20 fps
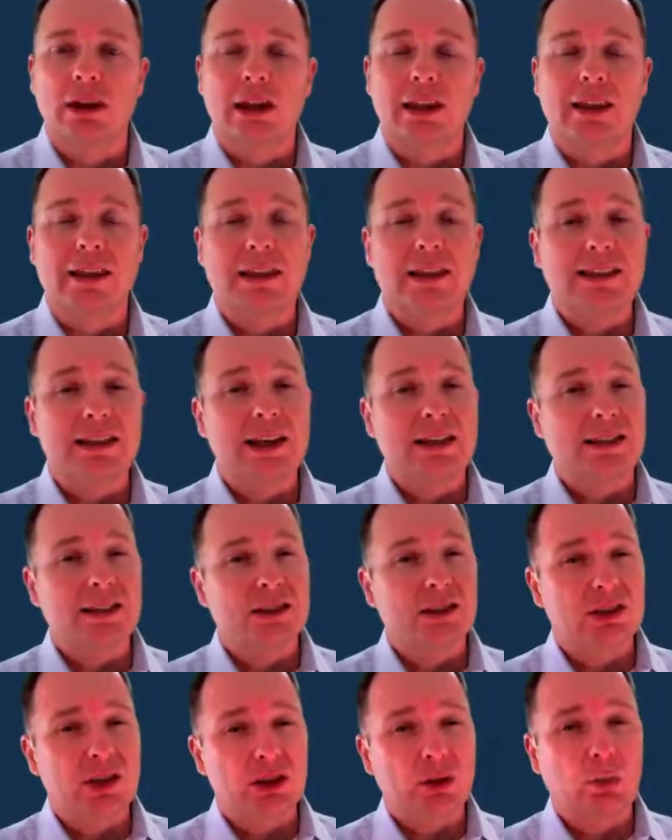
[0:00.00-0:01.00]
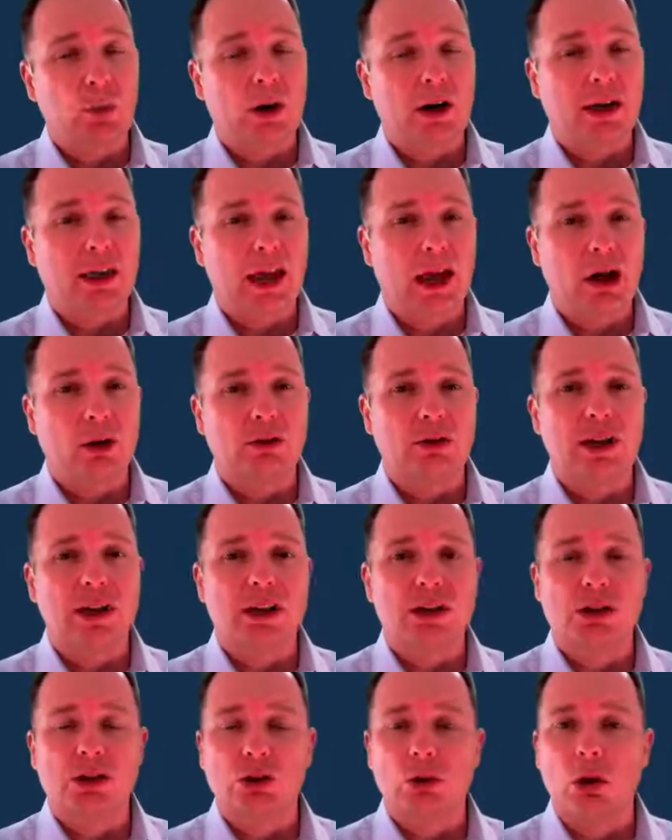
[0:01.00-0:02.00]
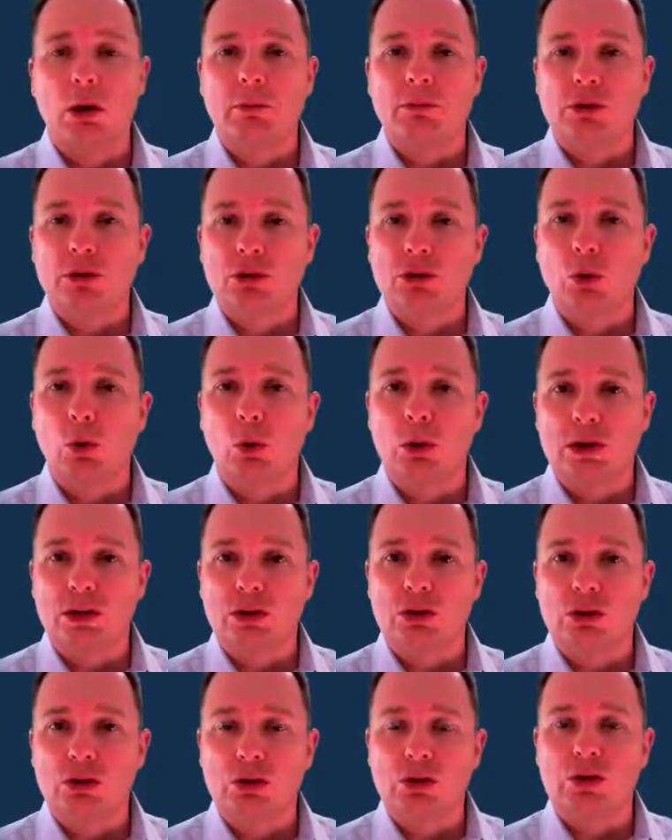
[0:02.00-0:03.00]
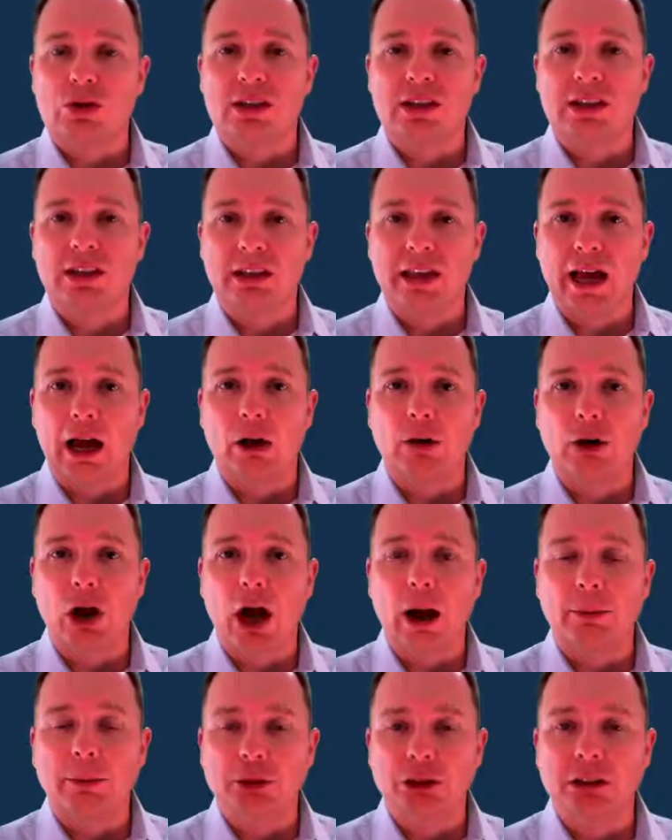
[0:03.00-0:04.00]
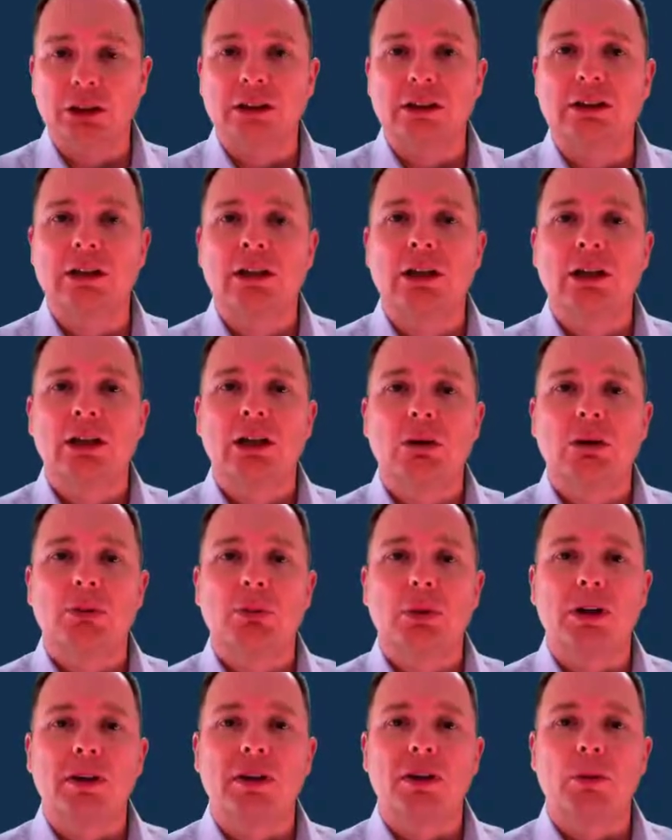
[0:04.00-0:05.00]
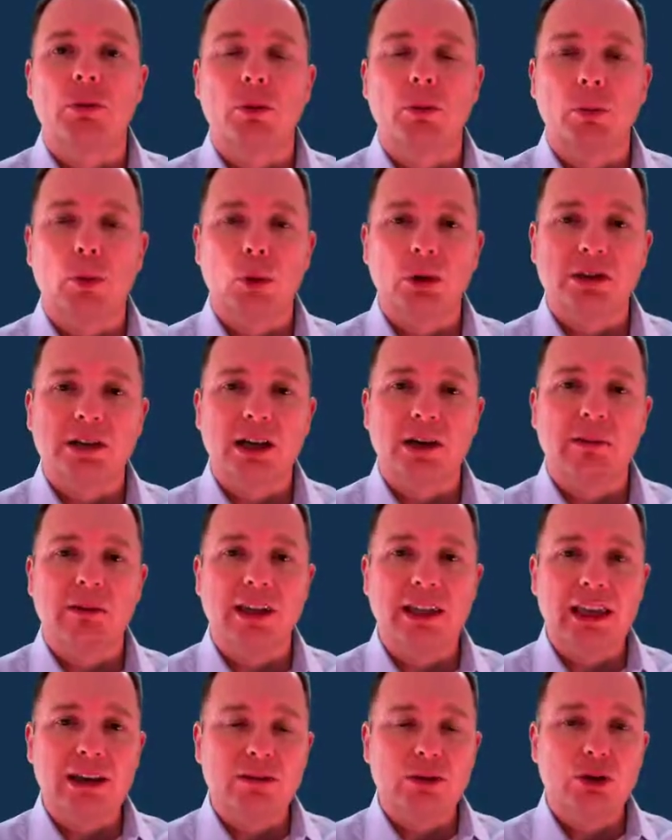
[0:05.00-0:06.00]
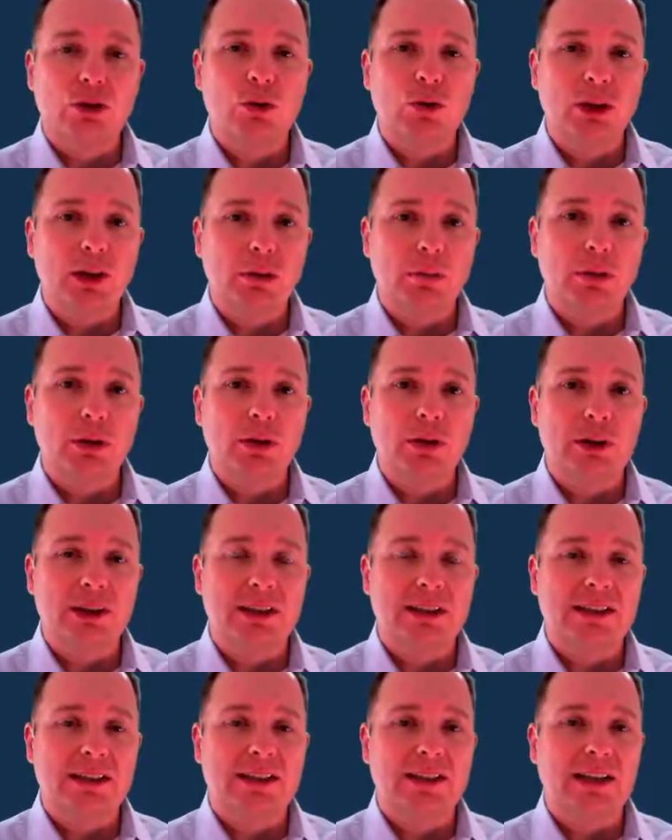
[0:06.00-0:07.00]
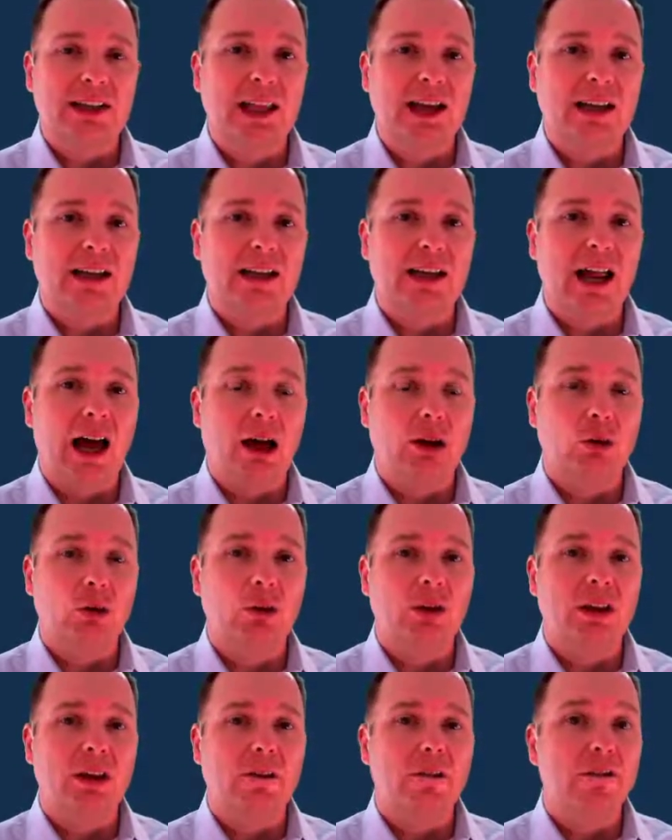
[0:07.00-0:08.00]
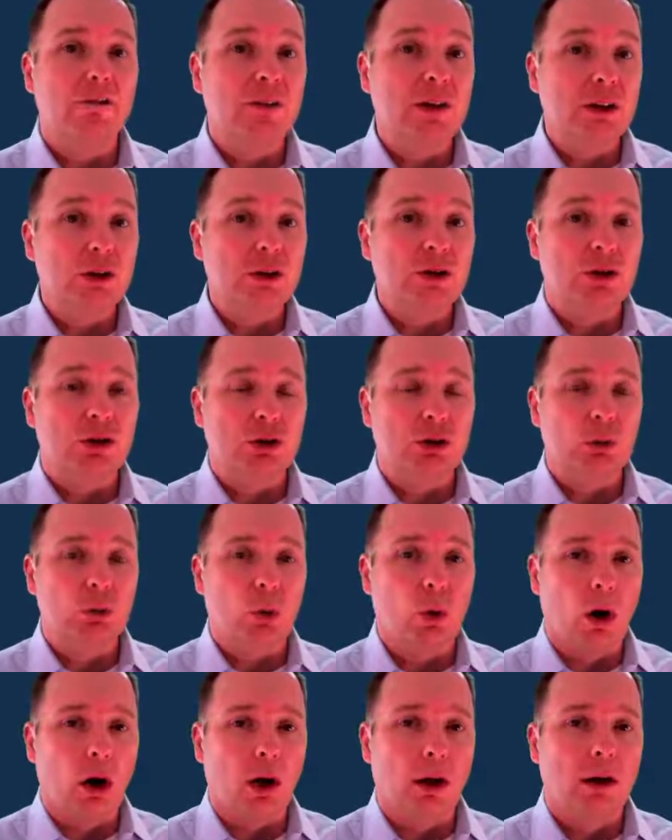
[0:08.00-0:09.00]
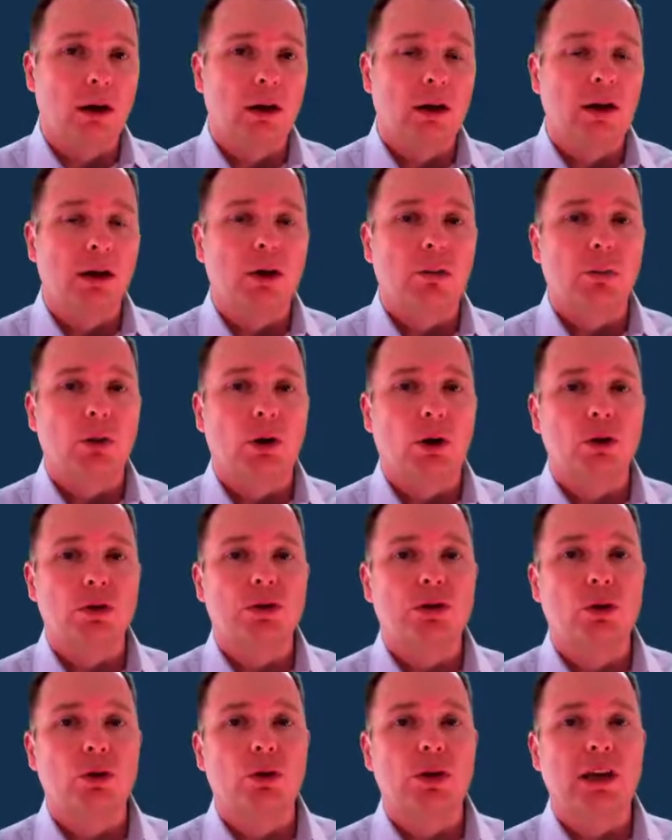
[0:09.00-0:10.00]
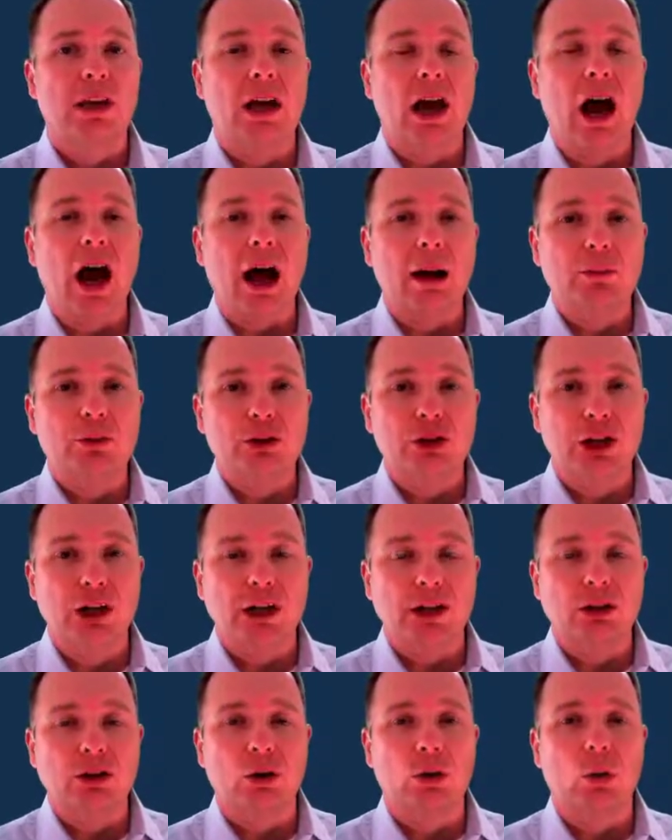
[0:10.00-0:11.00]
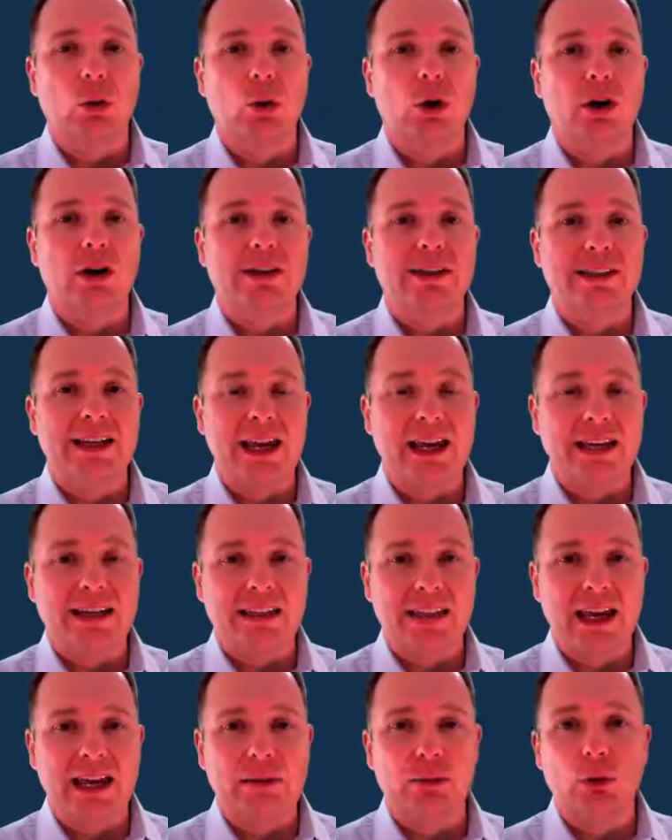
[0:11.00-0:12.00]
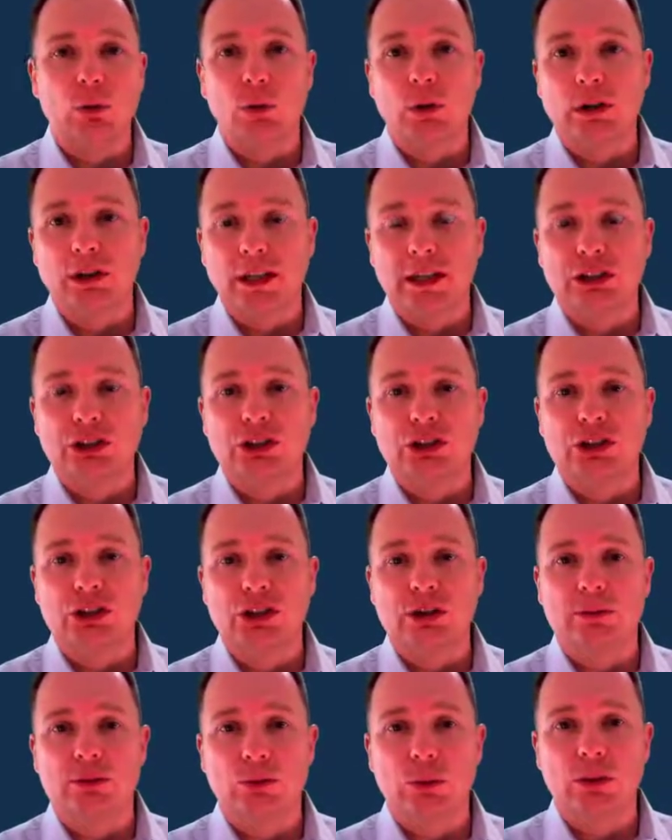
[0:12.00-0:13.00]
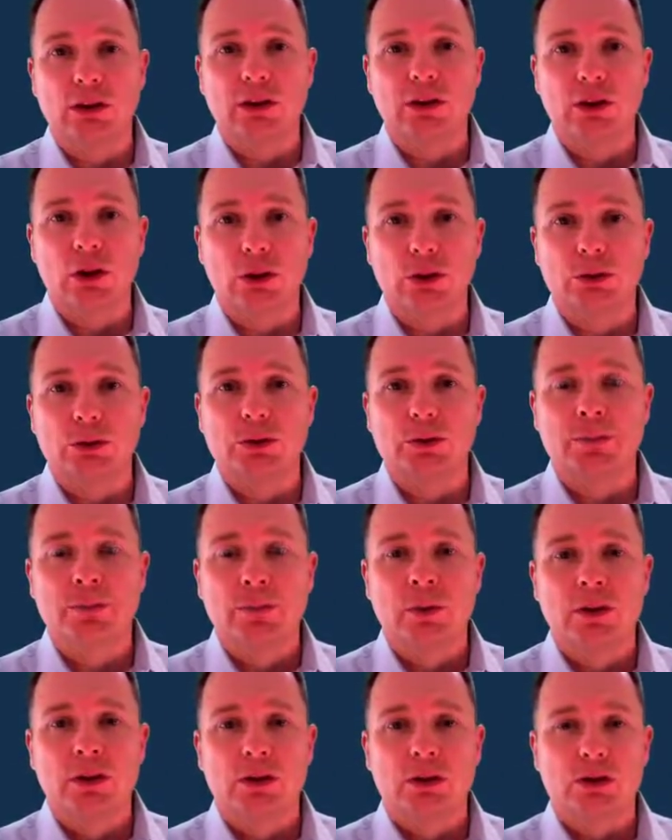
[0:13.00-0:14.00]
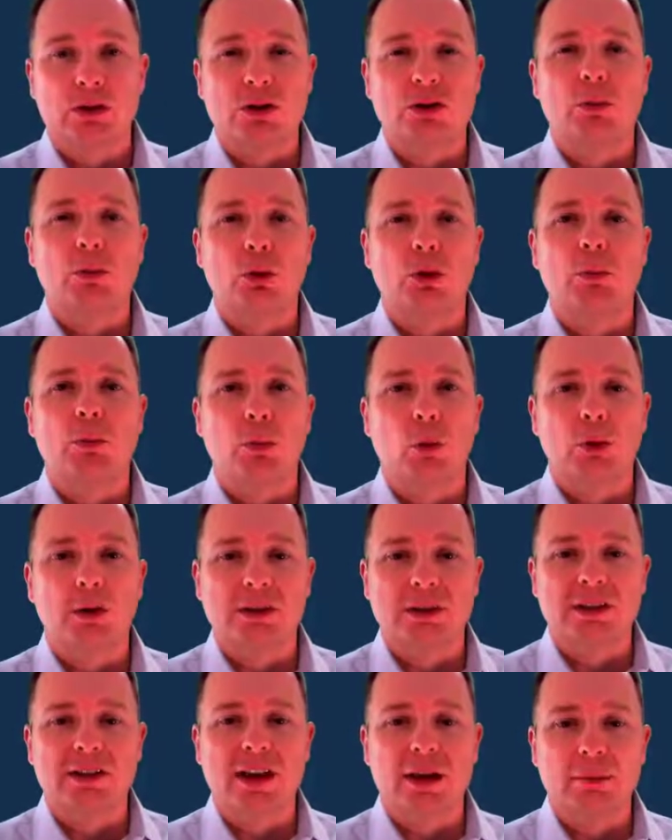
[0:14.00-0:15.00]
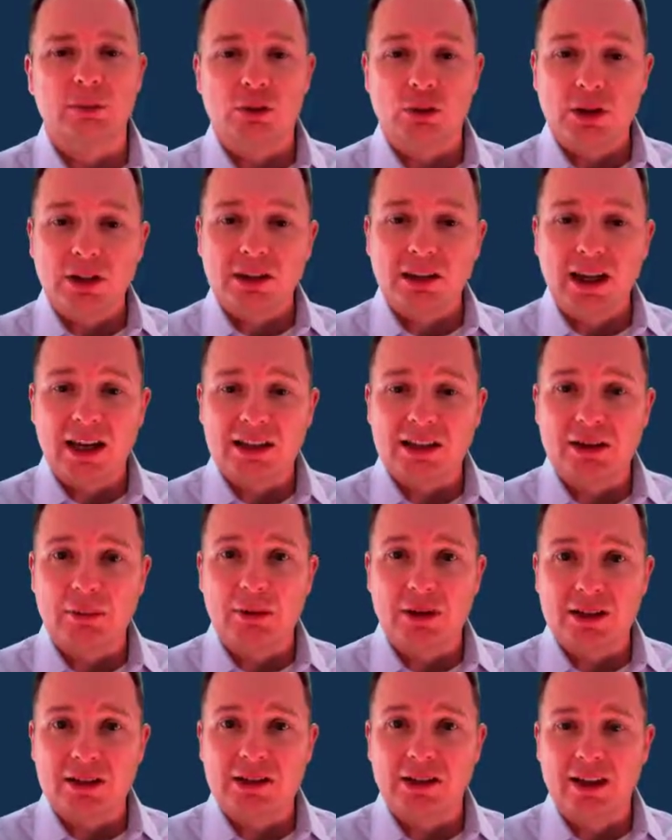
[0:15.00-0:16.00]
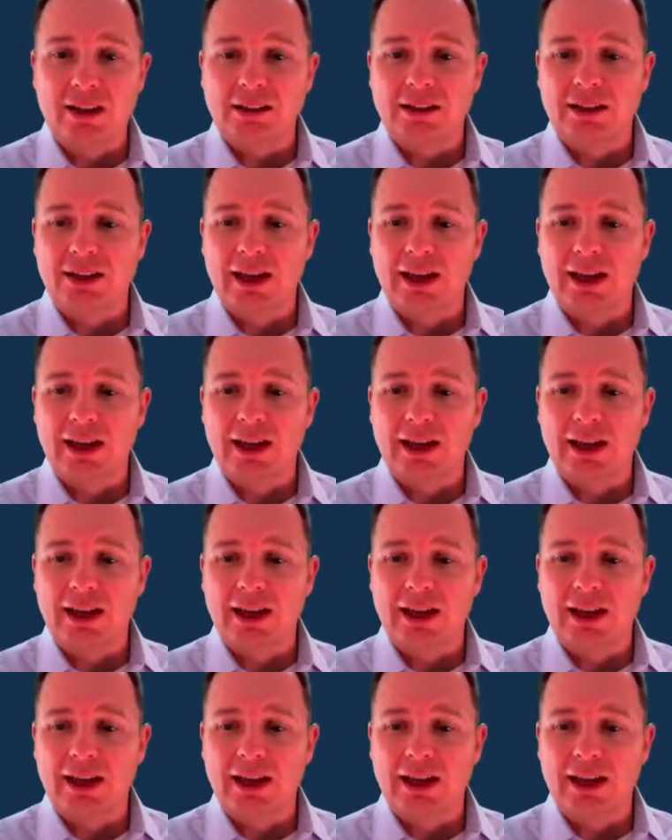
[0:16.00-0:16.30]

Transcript: In this case, I just want account data, so I'm just going to use the account option. But the report type gives you the ability to select not only the fields that you want, but also the object or data table relationships within those. So it's a real important step. So in this case, I'm going to select